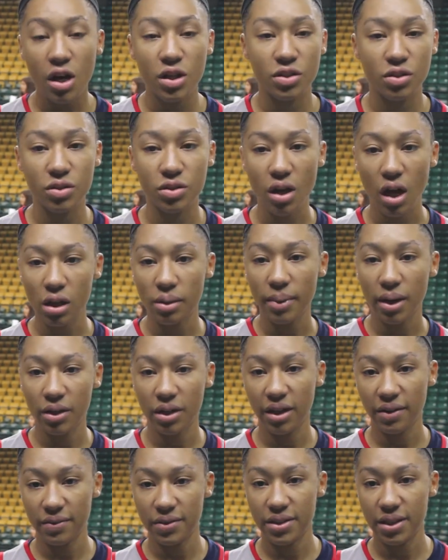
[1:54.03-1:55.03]
So it's all
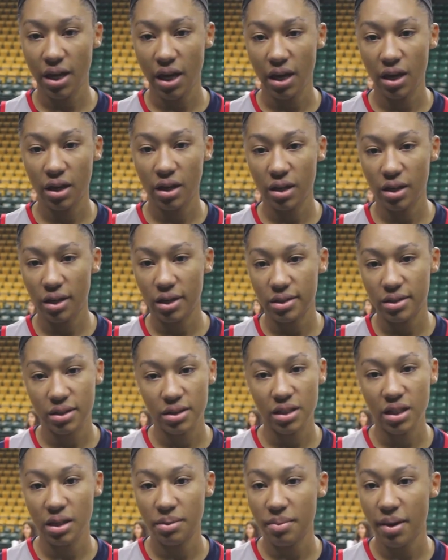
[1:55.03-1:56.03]
about give and take. It's
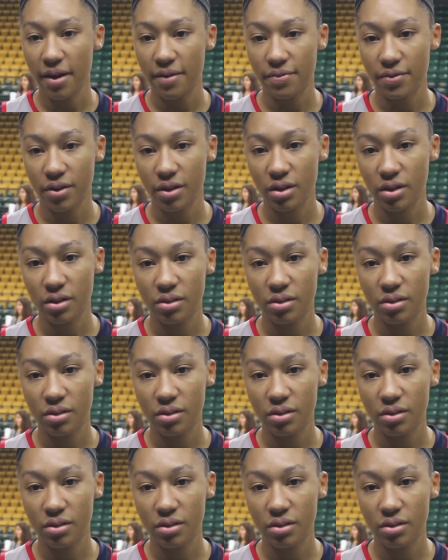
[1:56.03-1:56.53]
a team effort.